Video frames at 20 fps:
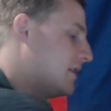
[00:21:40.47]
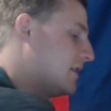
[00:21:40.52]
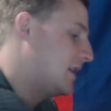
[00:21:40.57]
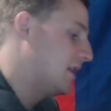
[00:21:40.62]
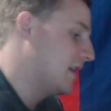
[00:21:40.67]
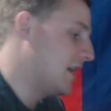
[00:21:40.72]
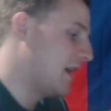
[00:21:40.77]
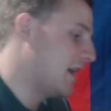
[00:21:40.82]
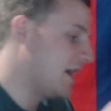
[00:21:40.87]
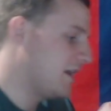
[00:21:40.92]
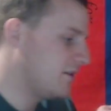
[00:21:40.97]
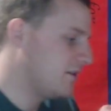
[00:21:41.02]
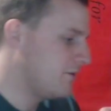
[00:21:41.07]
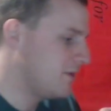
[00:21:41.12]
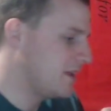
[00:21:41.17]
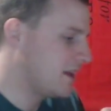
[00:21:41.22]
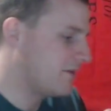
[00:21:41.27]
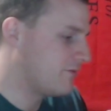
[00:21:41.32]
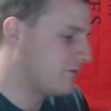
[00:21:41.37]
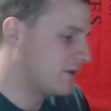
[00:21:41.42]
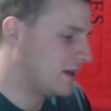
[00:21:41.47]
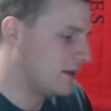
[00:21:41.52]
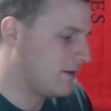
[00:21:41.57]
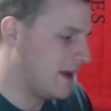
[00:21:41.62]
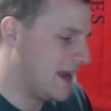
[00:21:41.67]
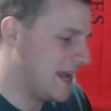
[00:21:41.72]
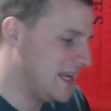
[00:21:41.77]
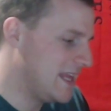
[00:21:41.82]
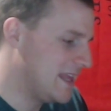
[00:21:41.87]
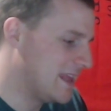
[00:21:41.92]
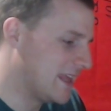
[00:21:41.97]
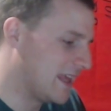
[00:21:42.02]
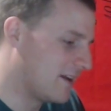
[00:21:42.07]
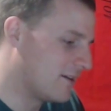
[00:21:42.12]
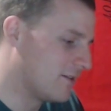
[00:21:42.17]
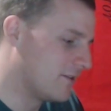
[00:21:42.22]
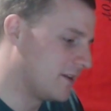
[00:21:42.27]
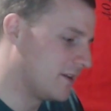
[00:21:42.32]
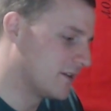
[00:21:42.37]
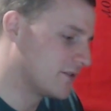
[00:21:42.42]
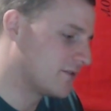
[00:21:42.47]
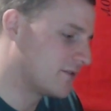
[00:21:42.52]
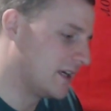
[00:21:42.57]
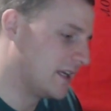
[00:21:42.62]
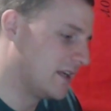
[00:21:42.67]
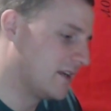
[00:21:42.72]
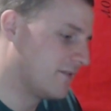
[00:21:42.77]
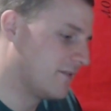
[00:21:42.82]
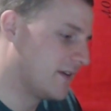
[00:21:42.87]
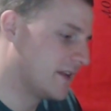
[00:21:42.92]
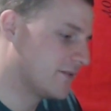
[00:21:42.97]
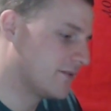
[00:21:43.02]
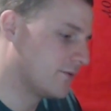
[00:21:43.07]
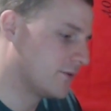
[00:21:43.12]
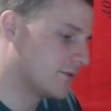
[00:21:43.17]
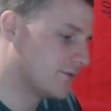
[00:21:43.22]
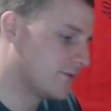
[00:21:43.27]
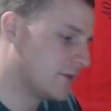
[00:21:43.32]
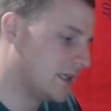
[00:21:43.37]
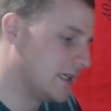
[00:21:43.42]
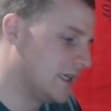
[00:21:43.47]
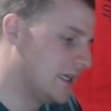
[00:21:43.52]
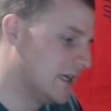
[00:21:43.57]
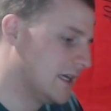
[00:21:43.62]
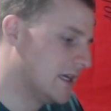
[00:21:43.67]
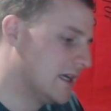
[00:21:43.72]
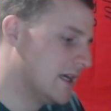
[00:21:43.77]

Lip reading: I don't think I've really got anything on the Australian Defence Force, really.